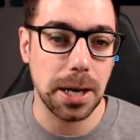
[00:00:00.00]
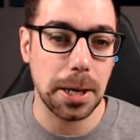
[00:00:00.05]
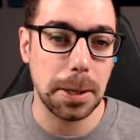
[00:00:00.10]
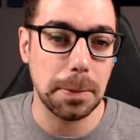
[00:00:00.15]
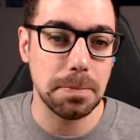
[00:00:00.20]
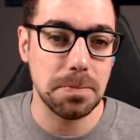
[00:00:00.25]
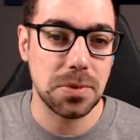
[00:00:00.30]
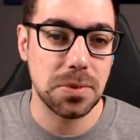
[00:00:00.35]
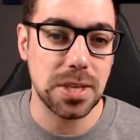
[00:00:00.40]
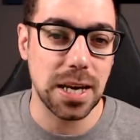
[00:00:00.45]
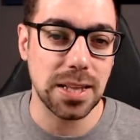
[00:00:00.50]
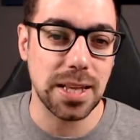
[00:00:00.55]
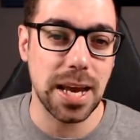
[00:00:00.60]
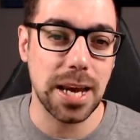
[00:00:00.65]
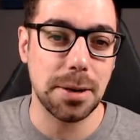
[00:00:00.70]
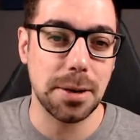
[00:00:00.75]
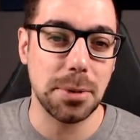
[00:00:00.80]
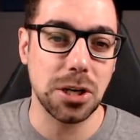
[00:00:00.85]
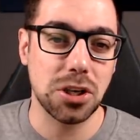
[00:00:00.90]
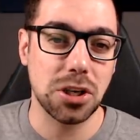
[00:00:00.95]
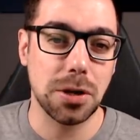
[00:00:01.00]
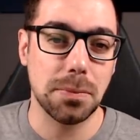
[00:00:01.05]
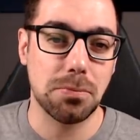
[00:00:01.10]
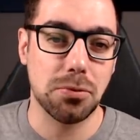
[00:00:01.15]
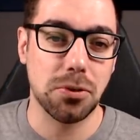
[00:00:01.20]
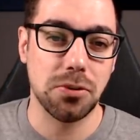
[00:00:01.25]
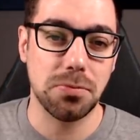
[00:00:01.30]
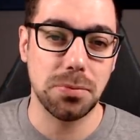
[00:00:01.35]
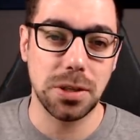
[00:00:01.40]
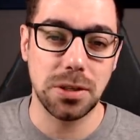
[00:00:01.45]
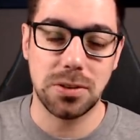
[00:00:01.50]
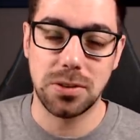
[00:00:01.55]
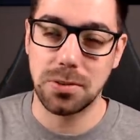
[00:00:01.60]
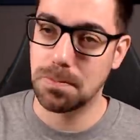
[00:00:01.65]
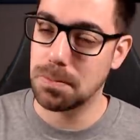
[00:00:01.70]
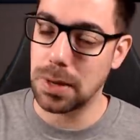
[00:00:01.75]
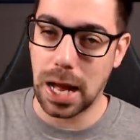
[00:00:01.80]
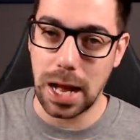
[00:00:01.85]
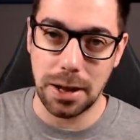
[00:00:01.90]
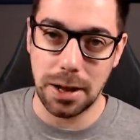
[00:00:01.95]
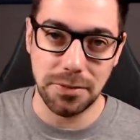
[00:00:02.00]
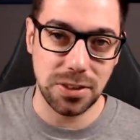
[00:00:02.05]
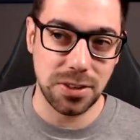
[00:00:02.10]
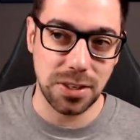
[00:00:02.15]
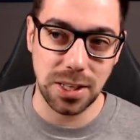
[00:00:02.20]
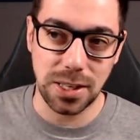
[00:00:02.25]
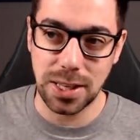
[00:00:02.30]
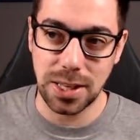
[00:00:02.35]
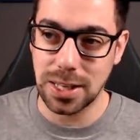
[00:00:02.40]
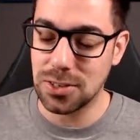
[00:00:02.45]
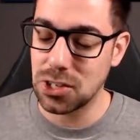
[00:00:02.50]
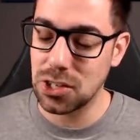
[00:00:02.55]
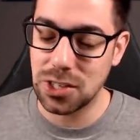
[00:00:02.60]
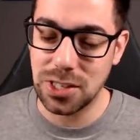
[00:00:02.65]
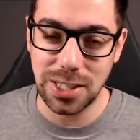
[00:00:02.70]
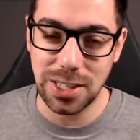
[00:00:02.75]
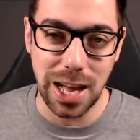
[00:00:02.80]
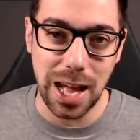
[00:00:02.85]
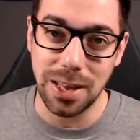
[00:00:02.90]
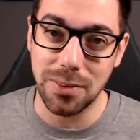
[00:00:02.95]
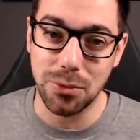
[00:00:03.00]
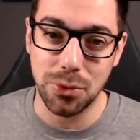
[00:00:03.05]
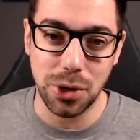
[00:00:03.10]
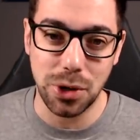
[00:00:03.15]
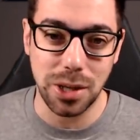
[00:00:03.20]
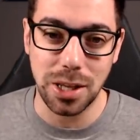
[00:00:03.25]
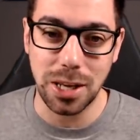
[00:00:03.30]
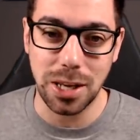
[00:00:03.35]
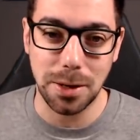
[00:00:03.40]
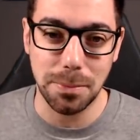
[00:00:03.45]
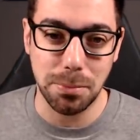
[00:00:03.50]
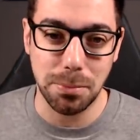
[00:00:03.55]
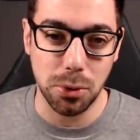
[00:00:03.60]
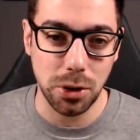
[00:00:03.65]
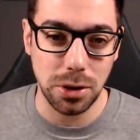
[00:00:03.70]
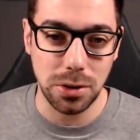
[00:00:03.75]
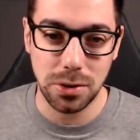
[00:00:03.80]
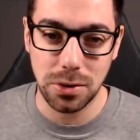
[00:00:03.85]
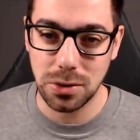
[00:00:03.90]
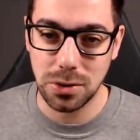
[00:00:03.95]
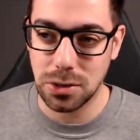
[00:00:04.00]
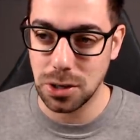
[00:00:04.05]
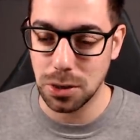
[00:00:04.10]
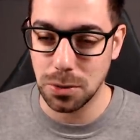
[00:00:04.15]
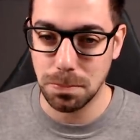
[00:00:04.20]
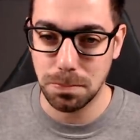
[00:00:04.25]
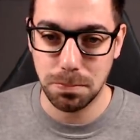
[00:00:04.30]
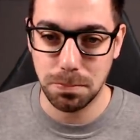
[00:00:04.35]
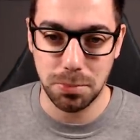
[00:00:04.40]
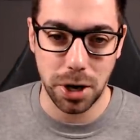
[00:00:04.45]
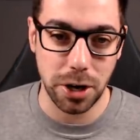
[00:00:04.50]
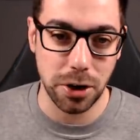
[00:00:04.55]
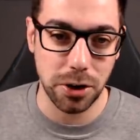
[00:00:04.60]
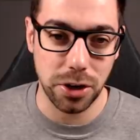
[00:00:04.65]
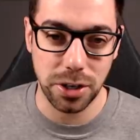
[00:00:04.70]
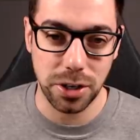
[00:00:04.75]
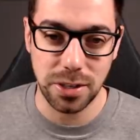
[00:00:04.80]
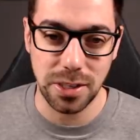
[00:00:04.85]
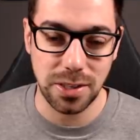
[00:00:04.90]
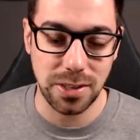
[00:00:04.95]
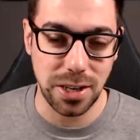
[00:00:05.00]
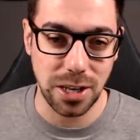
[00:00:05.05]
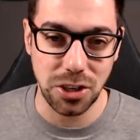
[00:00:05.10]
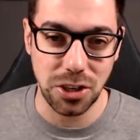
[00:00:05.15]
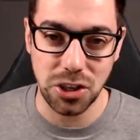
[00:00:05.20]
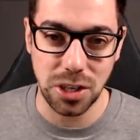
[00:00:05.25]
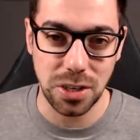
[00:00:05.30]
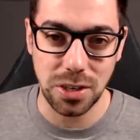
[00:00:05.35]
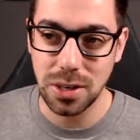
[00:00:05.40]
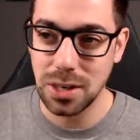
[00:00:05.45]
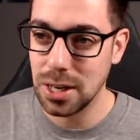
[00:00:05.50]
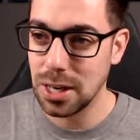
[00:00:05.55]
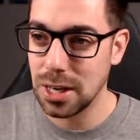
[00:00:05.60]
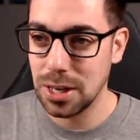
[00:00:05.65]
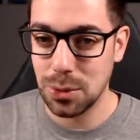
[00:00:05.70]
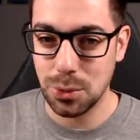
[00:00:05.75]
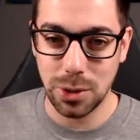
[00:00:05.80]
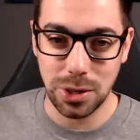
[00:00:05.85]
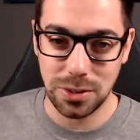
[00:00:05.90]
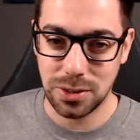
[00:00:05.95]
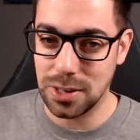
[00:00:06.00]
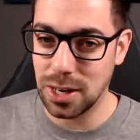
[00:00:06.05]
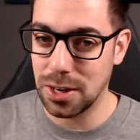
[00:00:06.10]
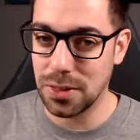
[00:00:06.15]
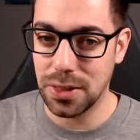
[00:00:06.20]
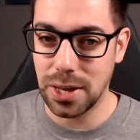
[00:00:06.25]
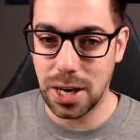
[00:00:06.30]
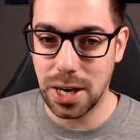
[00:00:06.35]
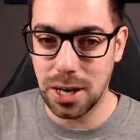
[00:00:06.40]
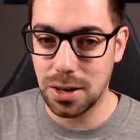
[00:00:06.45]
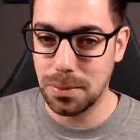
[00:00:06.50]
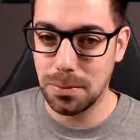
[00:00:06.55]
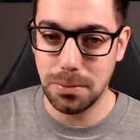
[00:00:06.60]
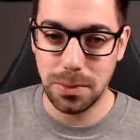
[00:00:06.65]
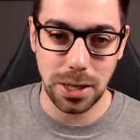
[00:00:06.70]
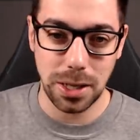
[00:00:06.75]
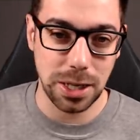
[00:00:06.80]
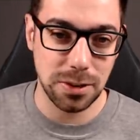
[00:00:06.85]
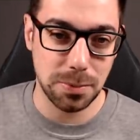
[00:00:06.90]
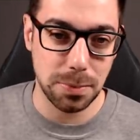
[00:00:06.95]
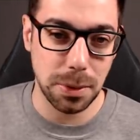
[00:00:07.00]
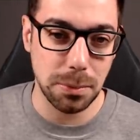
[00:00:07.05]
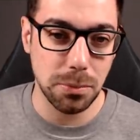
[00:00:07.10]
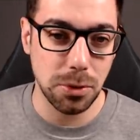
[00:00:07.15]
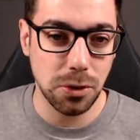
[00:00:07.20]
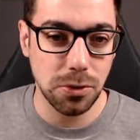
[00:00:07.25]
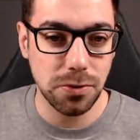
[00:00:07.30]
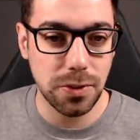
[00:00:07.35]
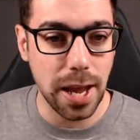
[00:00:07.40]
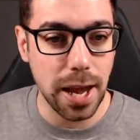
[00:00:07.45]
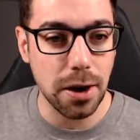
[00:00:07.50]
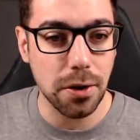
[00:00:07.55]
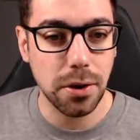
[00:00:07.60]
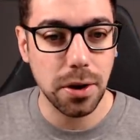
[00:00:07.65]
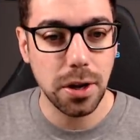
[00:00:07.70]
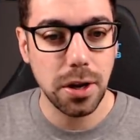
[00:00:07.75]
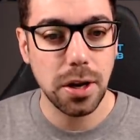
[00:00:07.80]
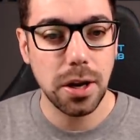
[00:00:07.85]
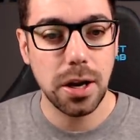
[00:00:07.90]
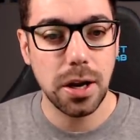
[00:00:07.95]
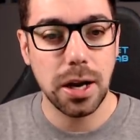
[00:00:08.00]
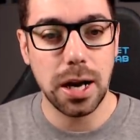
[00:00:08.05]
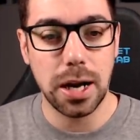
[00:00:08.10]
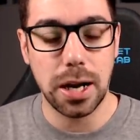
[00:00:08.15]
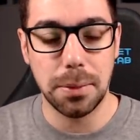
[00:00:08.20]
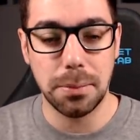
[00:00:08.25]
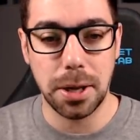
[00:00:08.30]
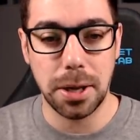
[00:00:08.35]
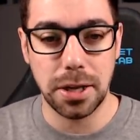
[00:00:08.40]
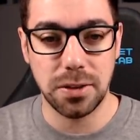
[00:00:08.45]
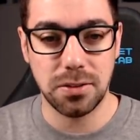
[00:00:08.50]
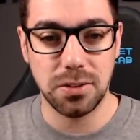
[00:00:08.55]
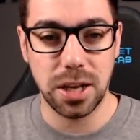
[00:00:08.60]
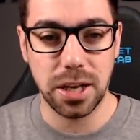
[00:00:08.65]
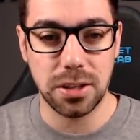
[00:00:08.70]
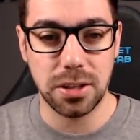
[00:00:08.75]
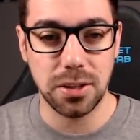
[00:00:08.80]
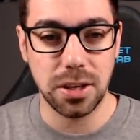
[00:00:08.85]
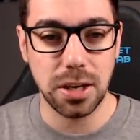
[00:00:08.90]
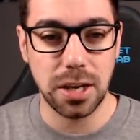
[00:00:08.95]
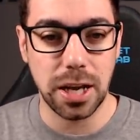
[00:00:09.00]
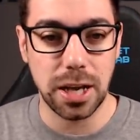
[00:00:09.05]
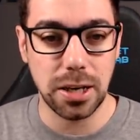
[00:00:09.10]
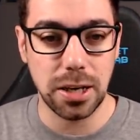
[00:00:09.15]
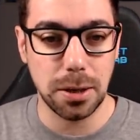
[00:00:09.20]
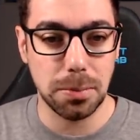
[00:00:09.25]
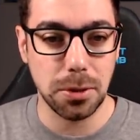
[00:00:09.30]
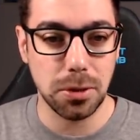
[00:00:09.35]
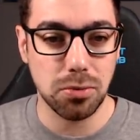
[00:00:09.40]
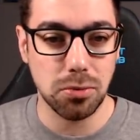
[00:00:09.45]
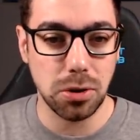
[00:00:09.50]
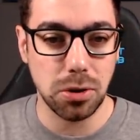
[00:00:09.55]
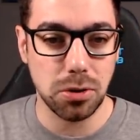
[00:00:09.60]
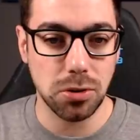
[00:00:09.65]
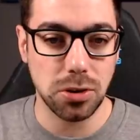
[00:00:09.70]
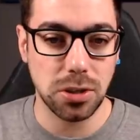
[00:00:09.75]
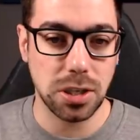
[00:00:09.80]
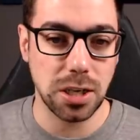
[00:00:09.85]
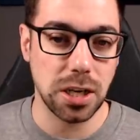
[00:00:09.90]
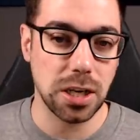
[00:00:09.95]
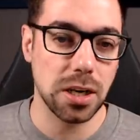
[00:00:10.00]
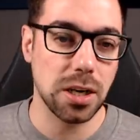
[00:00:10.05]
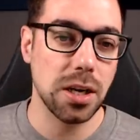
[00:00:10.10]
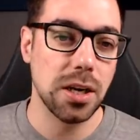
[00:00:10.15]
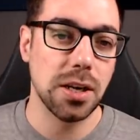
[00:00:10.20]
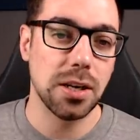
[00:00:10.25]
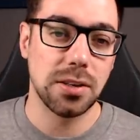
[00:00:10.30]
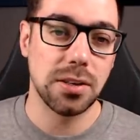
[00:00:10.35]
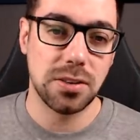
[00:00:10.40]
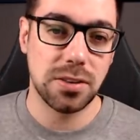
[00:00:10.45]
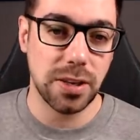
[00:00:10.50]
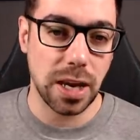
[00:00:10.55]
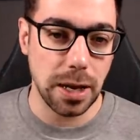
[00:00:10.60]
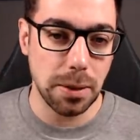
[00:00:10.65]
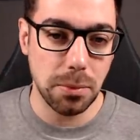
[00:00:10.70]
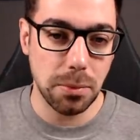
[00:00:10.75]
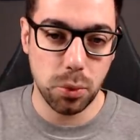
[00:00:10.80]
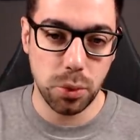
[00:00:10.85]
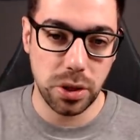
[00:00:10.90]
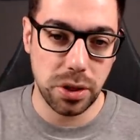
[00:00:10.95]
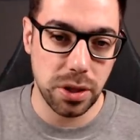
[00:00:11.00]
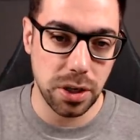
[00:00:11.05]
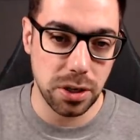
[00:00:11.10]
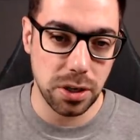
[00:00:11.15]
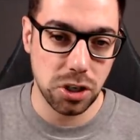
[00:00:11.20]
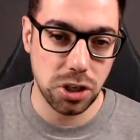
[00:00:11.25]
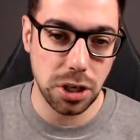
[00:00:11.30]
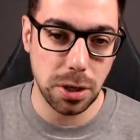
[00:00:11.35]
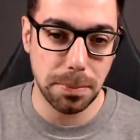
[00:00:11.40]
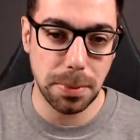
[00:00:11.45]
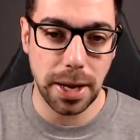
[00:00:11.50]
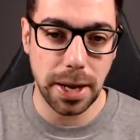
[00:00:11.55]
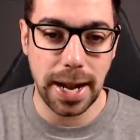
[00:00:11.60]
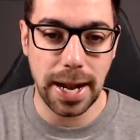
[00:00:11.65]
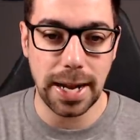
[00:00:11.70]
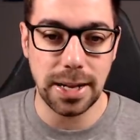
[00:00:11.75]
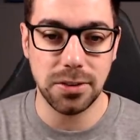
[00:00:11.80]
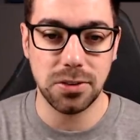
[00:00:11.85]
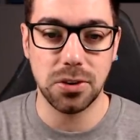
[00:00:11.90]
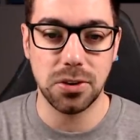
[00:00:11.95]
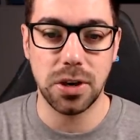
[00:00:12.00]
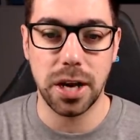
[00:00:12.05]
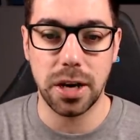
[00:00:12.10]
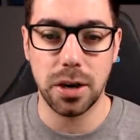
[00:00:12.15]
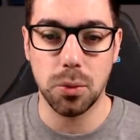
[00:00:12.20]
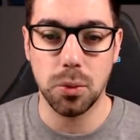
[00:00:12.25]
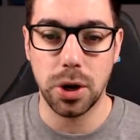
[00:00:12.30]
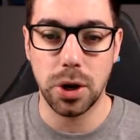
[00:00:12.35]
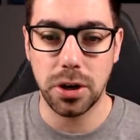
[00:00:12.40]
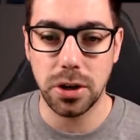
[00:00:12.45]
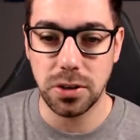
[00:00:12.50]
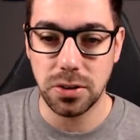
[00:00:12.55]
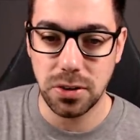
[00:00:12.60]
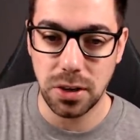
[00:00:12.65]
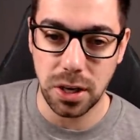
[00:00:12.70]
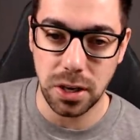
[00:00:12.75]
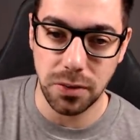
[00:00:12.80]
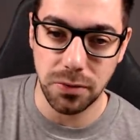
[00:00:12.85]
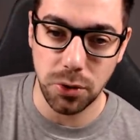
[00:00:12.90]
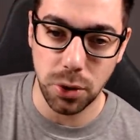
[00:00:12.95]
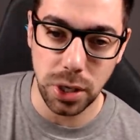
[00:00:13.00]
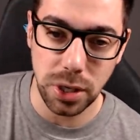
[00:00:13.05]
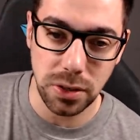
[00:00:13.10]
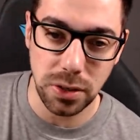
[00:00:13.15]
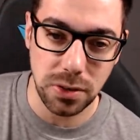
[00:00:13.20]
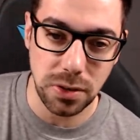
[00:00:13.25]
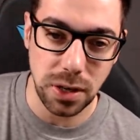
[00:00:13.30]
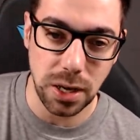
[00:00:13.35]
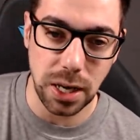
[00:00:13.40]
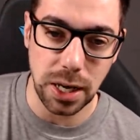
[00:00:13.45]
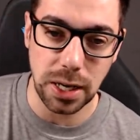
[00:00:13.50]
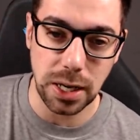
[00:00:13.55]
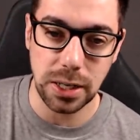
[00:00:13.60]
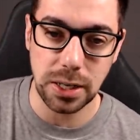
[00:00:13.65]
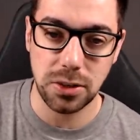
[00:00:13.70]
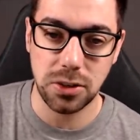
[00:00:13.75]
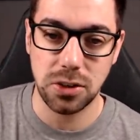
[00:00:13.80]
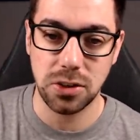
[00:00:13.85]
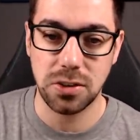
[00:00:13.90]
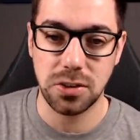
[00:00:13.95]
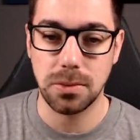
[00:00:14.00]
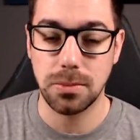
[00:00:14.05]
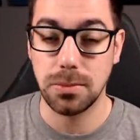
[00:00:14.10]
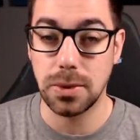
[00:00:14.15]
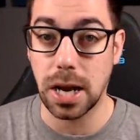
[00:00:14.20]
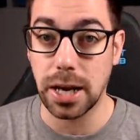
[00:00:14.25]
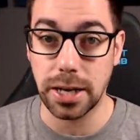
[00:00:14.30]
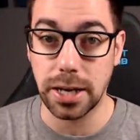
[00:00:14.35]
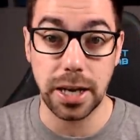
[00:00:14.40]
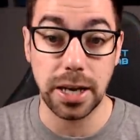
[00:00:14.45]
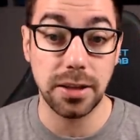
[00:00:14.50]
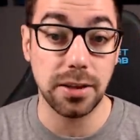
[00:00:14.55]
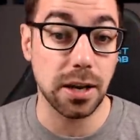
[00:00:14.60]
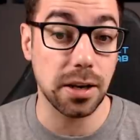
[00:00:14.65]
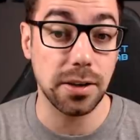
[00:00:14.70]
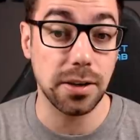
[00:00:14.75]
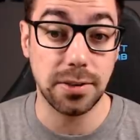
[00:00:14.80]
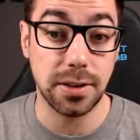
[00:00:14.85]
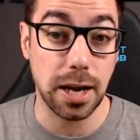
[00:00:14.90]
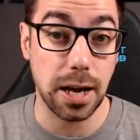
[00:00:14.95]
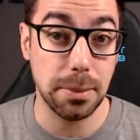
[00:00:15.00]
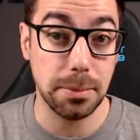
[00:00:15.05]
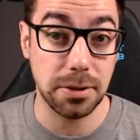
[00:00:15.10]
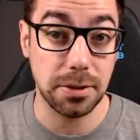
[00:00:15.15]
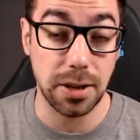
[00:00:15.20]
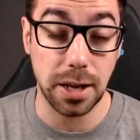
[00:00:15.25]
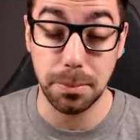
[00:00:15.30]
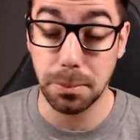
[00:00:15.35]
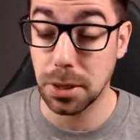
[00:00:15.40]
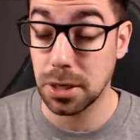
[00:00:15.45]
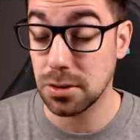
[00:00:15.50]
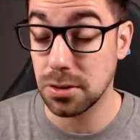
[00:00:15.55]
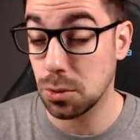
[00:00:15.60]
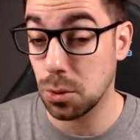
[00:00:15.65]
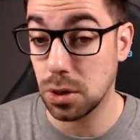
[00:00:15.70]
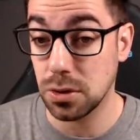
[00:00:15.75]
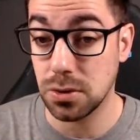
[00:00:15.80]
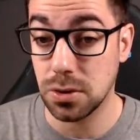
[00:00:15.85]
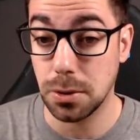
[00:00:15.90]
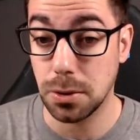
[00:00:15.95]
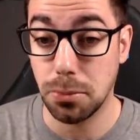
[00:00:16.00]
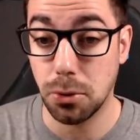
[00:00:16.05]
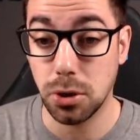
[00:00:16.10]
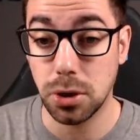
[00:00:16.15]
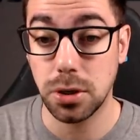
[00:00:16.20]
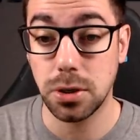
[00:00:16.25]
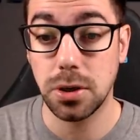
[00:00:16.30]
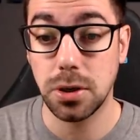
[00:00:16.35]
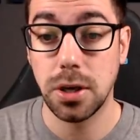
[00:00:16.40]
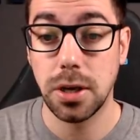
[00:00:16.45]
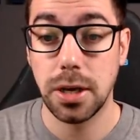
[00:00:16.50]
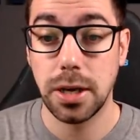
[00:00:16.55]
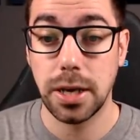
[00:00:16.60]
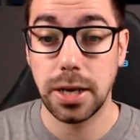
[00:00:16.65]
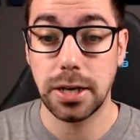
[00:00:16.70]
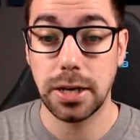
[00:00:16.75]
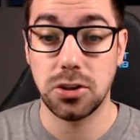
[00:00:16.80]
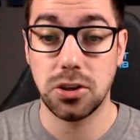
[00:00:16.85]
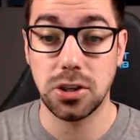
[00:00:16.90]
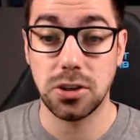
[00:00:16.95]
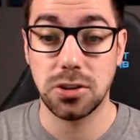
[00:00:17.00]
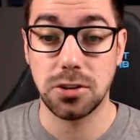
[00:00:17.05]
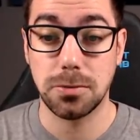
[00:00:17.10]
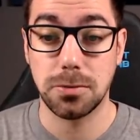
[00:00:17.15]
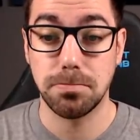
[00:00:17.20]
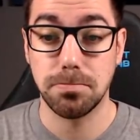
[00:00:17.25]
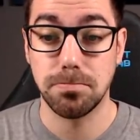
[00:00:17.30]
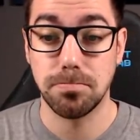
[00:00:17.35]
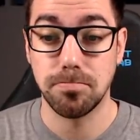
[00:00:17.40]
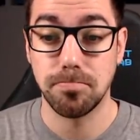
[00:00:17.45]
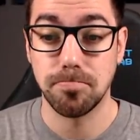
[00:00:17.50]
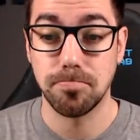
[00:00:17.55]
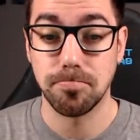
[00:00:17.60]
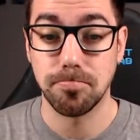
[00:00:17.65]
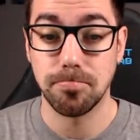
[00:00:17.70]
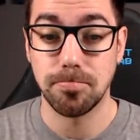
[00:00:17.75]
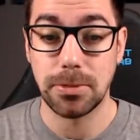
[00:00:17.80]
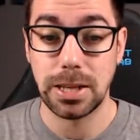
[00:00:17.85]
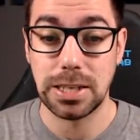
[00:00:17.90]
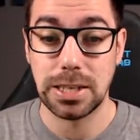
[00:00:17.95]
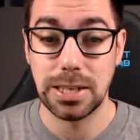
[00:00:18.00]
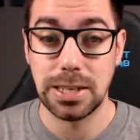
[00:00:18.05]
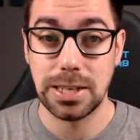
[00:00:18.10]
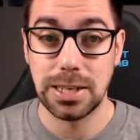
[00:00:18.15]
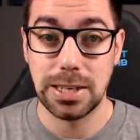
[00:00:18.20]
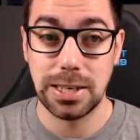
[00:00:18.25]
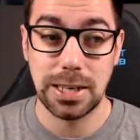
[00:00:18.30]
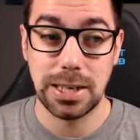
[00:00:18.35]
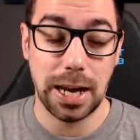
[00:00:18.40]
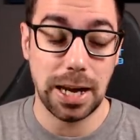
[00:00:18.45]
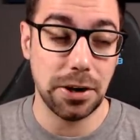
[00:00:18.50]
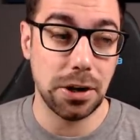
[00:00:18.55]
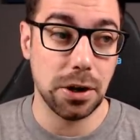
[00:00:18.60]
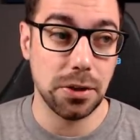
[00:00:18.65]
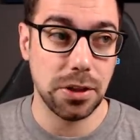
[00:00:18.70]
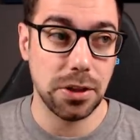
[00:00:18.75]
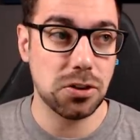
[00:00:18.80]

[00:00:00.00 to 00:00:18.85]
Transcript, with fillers: Um, death animation improvements, obviously, that's just not really important. So prioritization was done there. It's been moved out um, and is likely going to end up in 313. Same with ship hazard and awareness and avoidance. Uh, it's just not getting done in time. It's not because it wasn't important. It just, I don't know.